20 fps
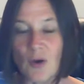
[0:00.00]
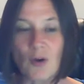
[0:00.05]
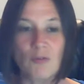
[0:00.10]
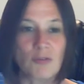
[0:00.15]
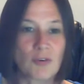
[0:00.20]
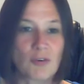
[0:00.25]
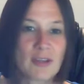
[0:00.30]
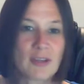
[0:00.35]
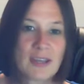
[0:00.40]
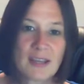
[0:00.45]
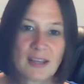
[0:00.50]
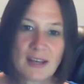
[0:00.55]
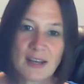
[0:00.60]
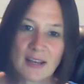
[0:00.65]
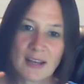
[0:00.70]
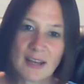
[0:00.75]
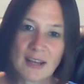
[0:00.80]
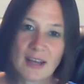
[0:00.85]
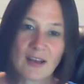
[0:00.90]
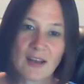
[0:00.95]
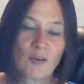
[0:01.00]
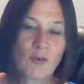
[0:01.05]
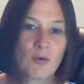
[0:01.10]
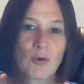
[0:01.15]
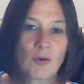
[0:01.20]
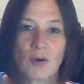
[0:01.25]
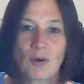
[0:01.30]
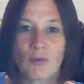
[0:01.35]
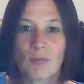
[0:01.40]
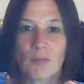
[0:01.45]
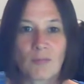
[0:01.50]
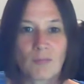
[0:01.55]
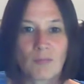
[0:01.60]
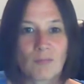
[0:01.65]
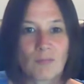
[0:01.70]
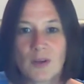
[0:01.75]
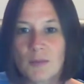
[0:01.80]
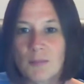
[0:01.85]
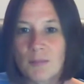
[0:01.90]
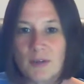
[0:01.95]
overeating or
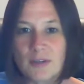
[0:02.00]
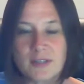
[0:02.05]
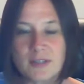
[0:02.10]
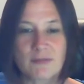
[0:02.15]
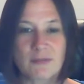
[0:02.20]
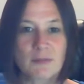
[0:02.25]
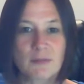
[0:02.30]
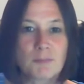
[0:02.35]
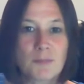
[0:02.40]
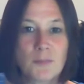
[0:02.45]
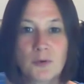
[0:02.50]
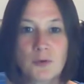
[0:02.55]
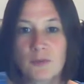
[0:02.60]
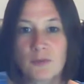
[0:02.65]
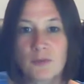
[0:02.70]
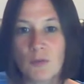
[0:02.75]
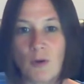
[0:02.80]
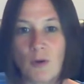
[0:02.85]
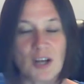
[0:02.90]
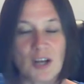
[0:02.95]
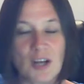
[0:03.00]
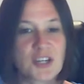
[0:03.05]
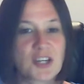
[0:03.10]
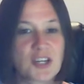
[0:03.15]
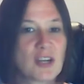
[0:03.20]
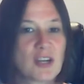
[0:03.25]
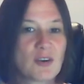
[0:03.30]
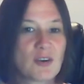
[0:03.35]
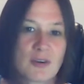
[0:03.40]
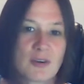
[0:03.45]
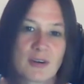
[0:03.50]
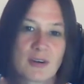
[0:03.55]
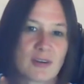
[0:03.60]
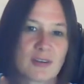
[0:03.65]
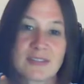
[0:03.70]
compulsive movie watching or